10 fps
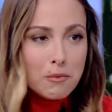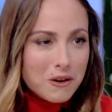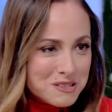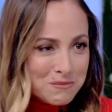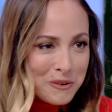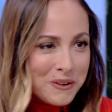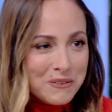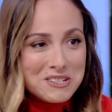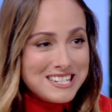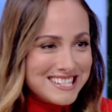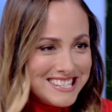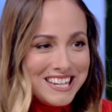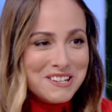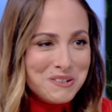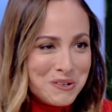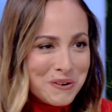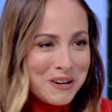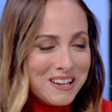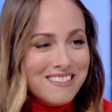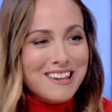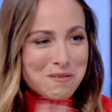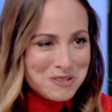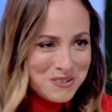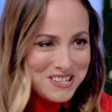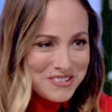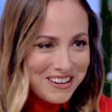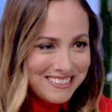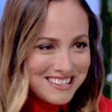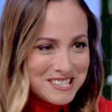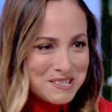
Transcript: Baltimore, D C, New York. The opportunities are endless.